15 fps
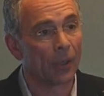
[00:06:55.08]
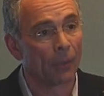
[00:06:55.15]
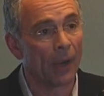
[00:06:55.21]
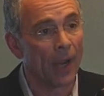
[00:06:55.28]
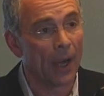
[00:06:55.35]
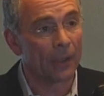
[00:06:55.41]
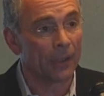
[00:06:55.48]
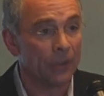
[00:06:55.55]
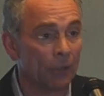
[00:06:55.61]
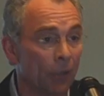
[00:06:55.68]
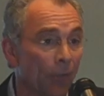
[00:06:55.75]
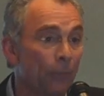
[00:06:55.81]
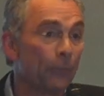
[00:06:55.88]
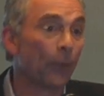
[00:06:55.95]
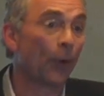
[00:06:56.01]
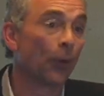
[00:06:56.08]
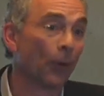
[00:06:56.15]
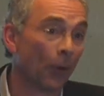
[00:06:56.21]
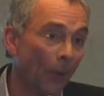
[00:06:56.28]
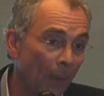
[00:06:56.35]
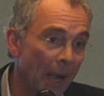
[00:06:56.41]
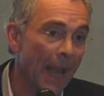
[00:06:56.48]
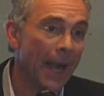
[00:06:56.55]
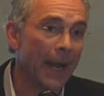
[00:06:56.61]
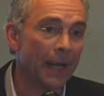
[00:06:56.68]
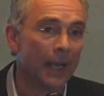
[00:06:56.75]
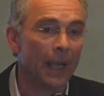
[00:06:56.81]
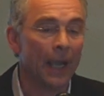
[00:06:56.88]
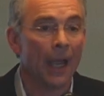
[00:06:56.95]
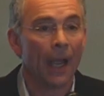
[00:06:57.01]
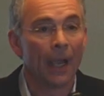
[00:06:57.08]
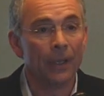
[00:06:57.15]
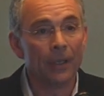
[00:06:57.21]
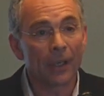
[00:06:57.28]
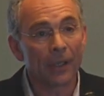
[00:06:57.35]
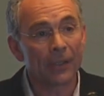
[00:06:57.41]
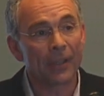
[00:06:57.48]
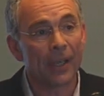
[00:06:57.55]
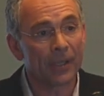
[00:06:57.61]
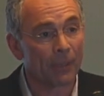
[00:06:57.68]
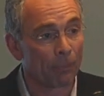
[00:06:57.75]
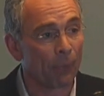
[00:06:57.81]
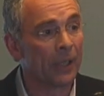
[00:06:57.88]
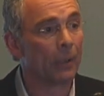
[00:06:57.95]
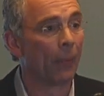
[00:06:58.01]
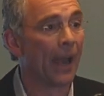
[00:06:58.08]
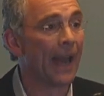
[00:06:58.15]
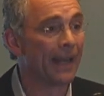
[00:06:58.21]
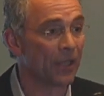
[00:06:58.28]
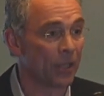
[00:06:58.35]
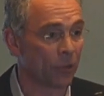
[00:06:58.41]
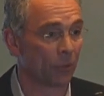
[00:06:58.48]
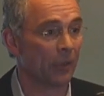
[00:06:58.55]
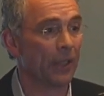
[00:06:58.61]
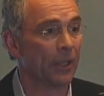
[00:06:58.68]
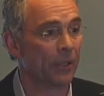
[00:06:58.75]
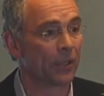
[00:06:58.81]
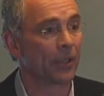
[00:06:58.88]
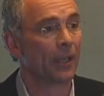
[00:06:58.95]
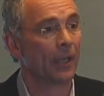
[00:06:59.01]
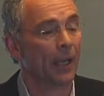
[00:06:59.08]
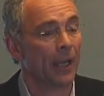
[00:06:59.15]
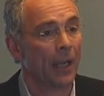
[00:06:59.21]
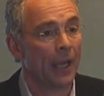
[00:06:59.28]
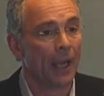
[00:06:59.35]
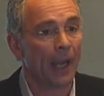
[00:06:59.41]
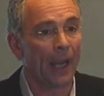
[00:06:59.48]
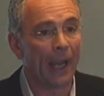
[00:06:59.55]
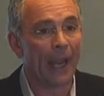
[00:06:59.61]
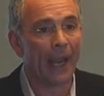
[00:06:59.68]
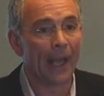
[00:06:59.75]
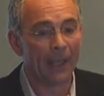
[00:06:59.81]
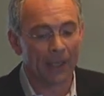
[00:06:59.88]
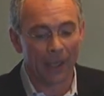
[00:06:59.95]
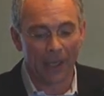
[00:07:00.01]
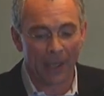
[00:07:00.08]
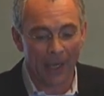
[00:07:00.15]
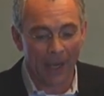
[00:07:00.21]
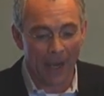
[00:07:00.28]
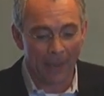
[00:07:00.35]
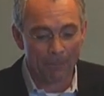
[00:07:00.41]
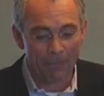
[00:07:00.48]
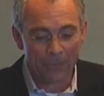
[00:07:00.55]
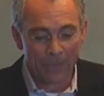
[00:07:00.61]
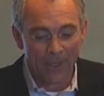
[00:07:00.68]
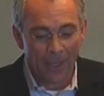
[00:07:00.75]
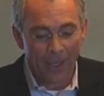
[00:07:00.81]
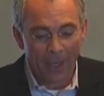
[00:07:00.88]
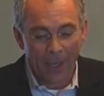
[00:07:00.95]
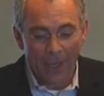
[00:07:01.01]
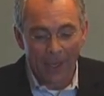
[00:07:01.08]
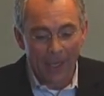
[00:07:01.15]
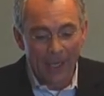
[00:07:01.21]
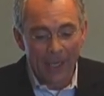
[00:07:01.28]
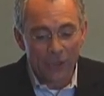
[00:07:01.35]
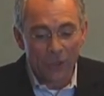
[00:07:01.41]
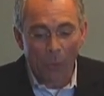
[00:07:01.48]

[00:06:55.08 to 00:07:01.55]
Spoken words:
around and you go further away and you can see some pretty ratty streets. And in